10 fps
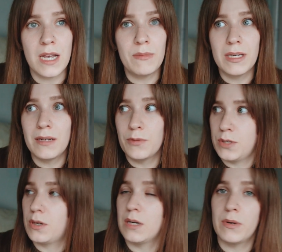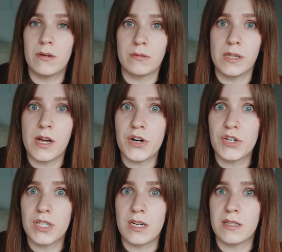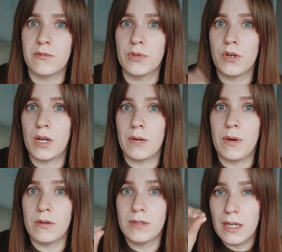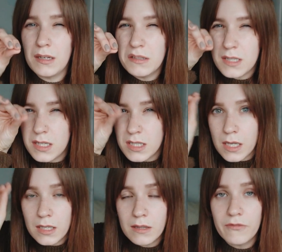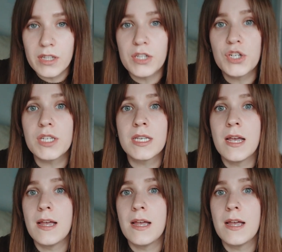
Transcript: I mean, if we're talking about large cities, if we're talking about tiny cities like the villages,